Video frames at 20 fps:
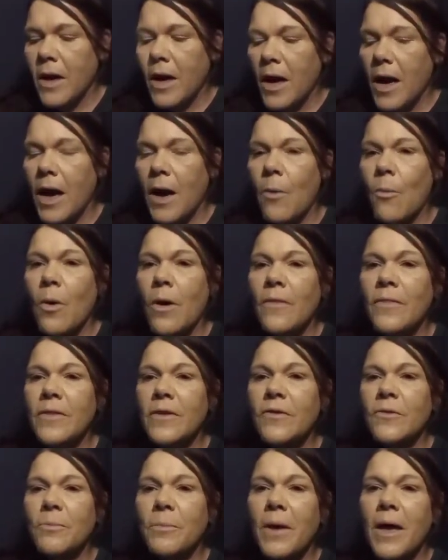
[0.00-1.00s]
I won
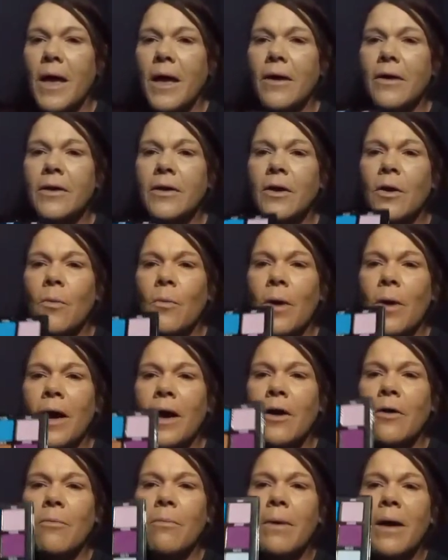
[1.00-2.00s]
this palette a
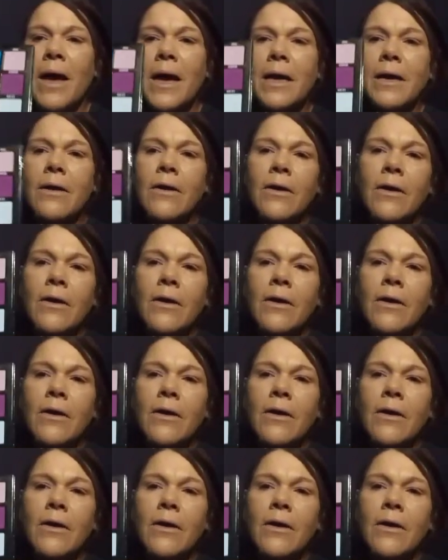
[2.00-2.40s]
while back